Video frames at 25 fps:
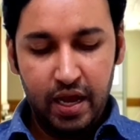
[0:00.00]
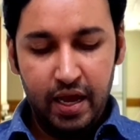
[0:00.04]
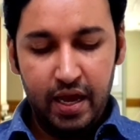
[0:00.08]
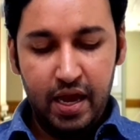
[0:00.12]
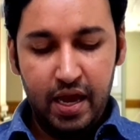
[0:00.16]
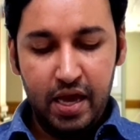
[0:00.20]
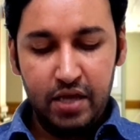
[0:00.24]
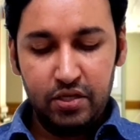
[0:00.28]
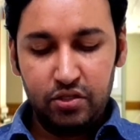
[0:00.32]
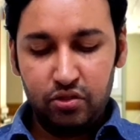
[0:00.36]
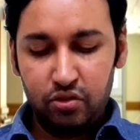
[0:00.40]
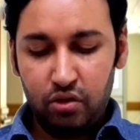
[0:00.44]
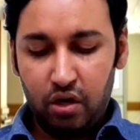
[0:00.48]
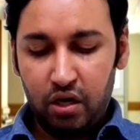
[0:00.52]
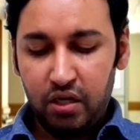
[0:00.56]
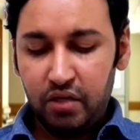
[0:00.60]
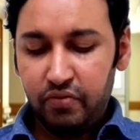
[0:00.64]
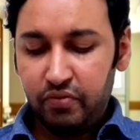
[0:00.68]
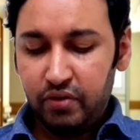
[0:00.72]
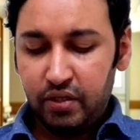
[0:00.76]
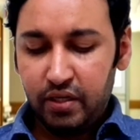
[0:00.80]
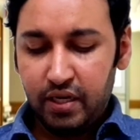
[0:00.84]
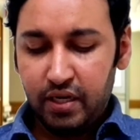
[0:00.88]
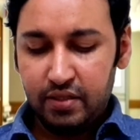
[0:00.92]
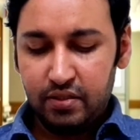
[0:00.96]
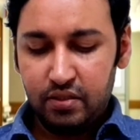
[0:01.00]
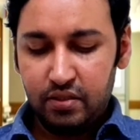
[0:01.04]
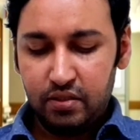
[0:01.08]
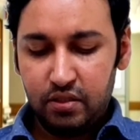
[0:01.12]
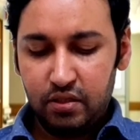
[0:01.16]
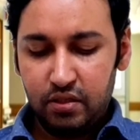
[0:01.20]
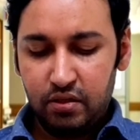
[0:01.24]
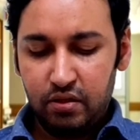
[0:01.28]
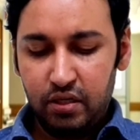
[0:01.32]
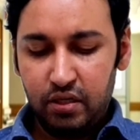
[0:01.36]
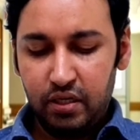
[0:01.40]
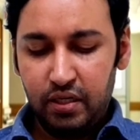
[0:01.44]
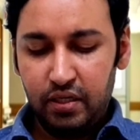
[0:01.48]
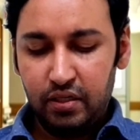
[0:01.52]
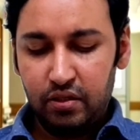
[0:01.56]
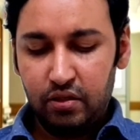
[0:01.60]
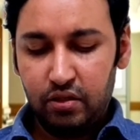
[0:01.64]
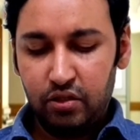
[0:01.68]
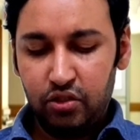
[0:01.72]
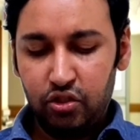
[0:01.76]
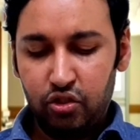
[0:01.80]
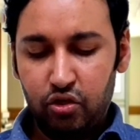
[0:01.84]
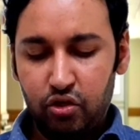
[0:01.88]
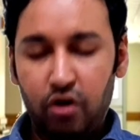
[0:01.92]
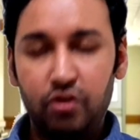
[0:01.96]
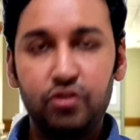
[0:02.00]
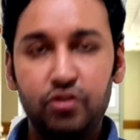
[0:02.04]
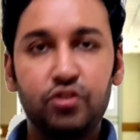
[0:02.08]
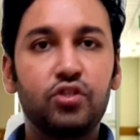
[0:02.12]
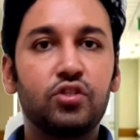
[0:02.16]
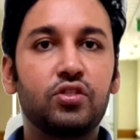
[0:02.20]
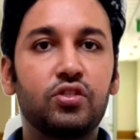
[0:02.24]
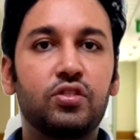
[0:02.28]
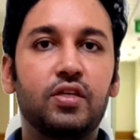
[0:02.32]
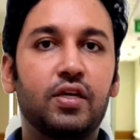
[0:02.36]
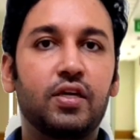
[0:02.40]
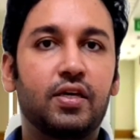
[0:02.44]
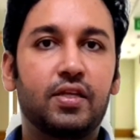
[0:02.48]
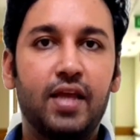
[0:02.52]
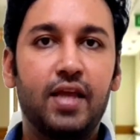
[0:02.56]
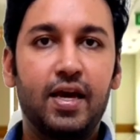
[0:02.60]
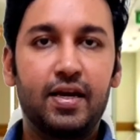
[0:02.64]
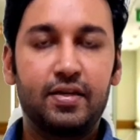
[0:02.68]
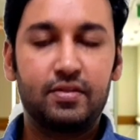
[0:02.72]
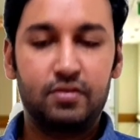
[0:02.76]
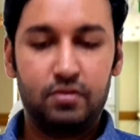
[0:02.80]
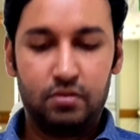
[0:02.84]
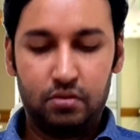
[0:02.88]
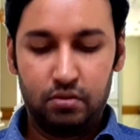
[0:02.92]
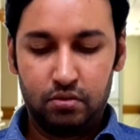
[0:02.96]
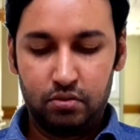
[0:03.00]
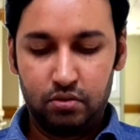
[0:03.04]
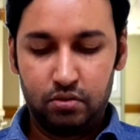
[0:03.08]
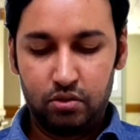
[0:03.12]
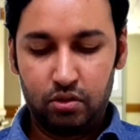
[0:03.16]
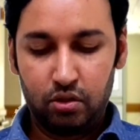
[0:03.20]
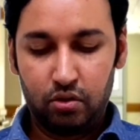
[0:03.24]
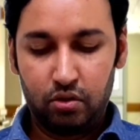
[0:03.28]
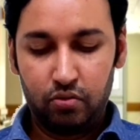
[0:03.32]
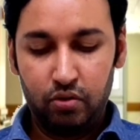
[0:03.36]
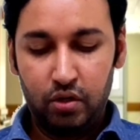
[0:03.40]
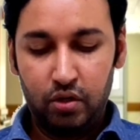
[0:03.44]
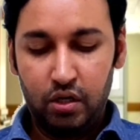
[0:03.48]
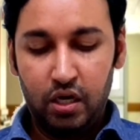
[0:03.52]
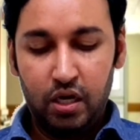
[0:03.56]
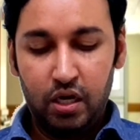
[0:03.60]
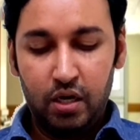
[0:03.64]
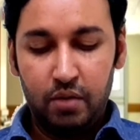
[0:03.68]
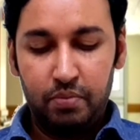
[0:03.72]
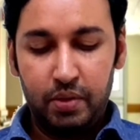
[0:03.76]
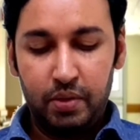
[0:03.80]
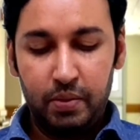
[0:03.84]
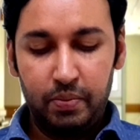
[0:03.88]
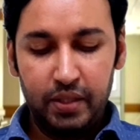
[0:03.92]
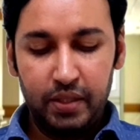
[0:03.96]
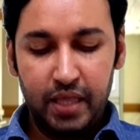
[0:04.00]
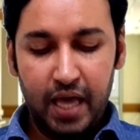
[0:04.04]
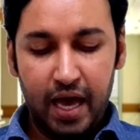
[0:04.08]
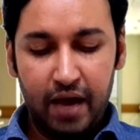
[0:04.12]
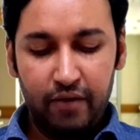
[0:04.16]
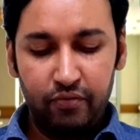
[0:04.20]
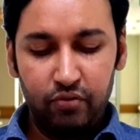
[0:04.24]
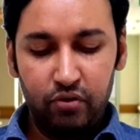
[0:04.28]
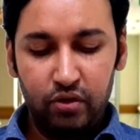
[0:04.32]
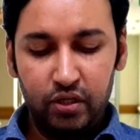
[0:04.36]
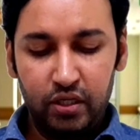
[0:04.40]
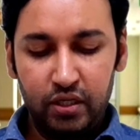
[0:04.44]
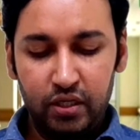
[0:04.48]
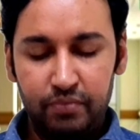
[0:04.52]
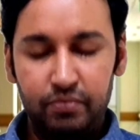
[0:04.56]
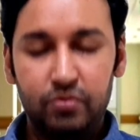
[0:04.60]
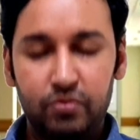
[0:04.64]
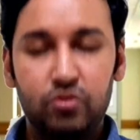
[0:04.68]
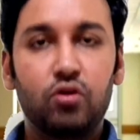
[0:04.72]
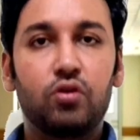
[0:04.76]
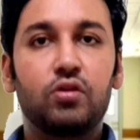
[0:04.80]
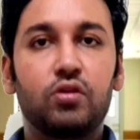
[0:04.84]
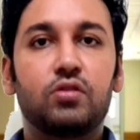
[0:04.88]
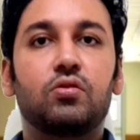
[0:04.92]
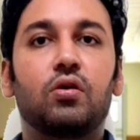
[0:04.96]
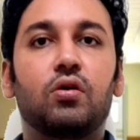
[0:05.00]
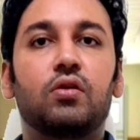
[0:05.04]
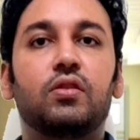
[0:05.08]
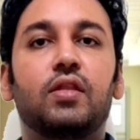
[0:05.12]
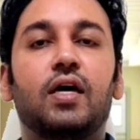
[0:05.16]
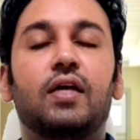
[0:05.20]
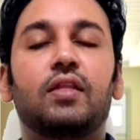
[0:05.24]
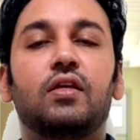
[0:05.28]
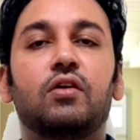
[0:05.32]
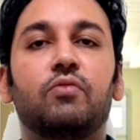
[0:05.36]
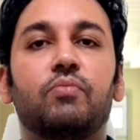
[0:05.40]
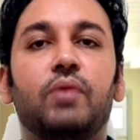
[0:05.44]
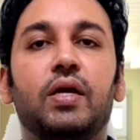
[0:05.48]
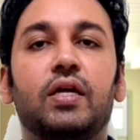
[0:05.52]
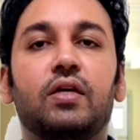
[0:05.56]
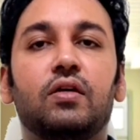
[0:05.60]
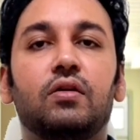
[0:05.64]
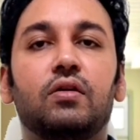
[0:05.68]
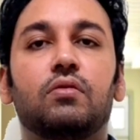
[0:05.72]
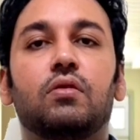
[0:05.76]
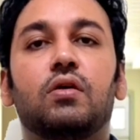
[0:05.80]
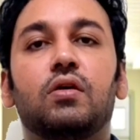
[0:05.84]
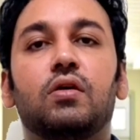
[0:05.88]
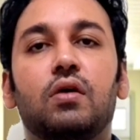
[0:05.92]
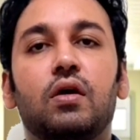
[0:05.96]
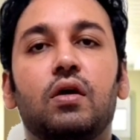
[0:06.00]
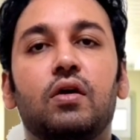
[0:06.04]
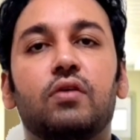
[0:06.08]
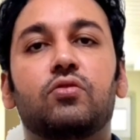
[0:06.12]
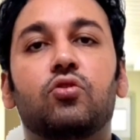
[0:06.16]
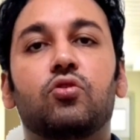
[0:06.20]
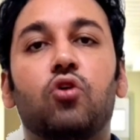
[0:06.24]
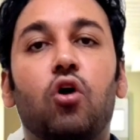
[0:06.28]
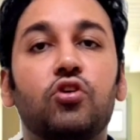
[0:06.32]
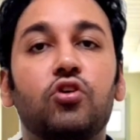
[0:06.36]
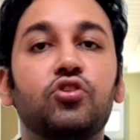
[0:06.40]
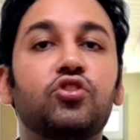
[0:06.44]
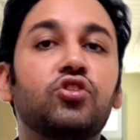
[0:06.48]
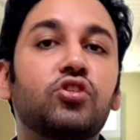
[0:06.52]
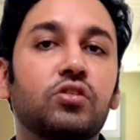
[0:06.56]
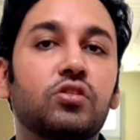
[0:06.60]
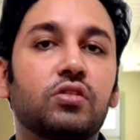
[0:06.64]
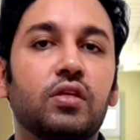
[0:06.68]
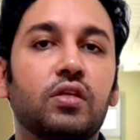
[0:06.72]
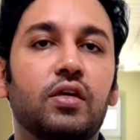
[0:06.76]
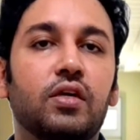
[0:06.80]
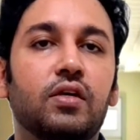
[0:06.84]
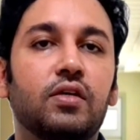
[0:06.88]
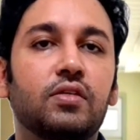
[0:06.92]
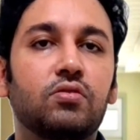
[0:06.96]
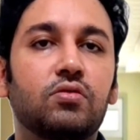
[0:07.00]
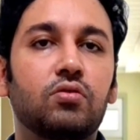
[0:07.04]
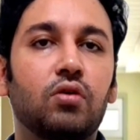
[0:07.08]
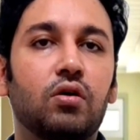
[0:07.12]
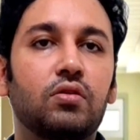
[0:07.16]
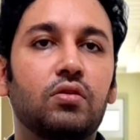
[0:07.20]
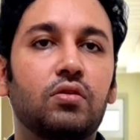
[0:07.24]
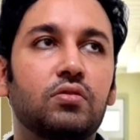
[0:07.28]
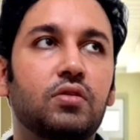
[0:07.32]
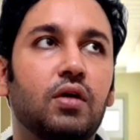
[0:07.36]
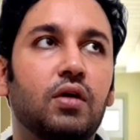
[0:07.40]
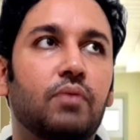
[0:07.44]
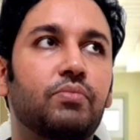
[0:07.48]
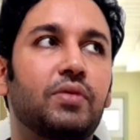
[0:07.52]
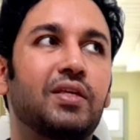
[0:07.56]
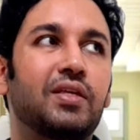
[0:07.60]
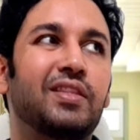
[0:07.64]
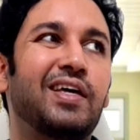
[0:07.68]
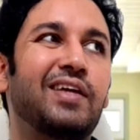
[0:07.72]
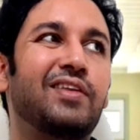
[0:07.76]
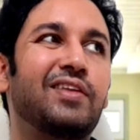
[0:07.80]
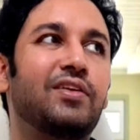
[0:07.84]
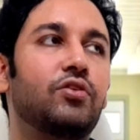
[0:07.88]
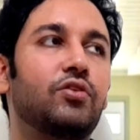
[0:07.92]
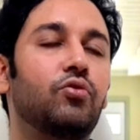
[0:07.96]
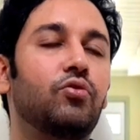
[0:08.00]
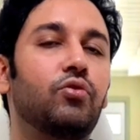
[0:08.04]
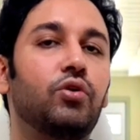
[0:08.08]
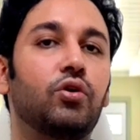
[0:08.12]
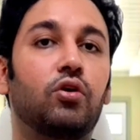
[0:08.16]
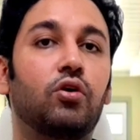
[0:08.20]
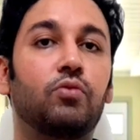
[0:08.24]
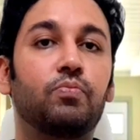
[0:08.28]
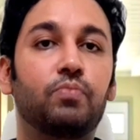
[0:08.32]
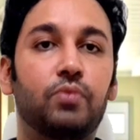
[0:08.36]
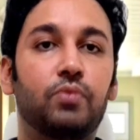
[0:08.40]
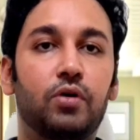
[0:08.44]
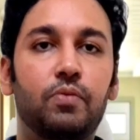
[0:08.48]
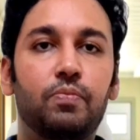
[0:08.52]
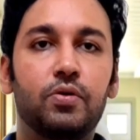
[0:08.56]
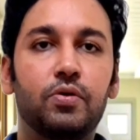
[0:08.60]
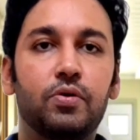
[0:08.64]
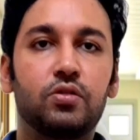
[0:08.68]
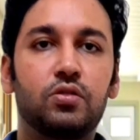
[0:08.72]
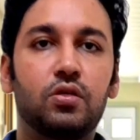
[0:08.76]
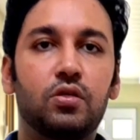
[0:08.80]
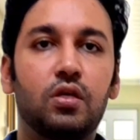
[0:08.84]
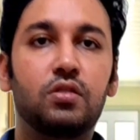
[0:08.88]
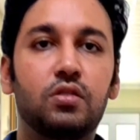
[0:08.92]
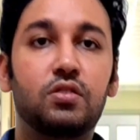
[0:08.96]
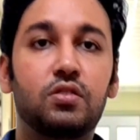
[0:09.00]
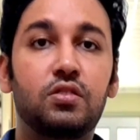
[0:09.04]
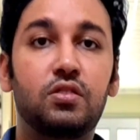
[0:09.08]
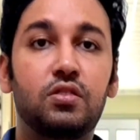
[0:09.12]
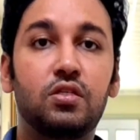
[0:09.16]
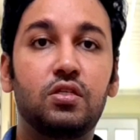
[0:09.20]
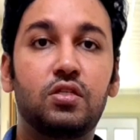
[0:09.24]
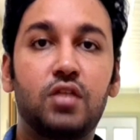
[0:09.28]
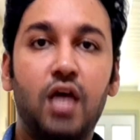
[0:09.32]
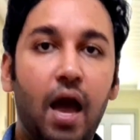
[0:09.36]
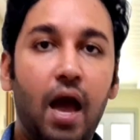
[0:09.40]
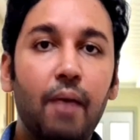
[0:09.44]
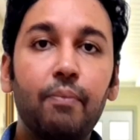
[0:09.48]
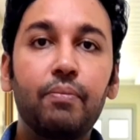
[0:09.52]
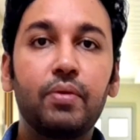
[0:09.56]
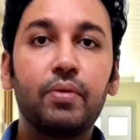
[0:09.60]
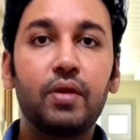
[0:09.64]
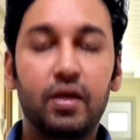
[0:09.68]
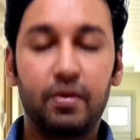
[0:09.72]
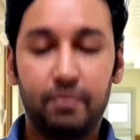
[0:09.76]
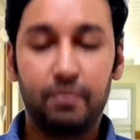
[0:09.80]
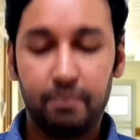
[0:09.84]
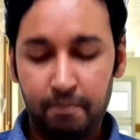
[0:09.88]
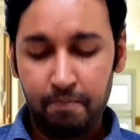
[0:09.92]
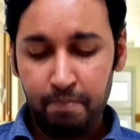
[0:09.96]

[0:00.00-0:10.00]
It's not even necessarily conscious neglect. So people have so it's not that they're making it consciously. It's not something that they're doing on purpose. It's just happening.